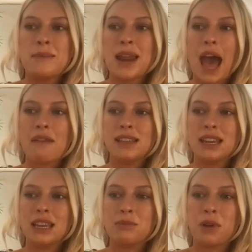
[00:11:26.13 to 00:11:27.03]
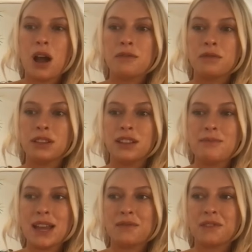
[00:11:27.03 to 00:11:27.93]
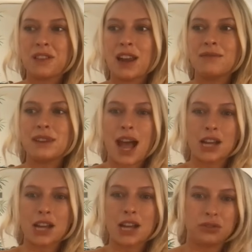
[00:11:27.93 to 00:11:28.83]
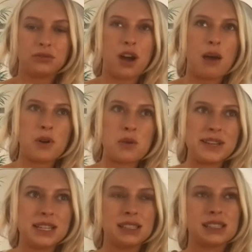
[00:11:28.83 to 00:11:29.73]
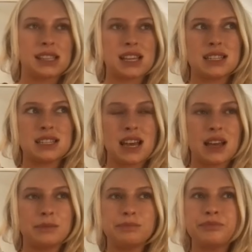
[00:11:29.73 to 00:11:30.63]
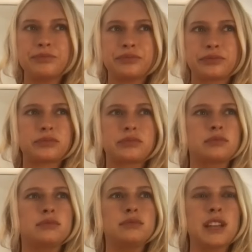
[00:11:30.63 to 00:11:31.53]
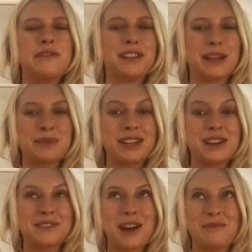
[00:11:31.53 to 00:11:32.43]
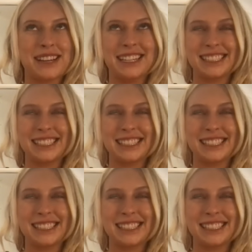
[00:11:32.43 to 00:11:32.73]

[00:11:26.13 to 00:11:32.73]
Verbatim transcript: but having an improv really made for a lot of natural raw moments and um, i feel like i'm getting off topic here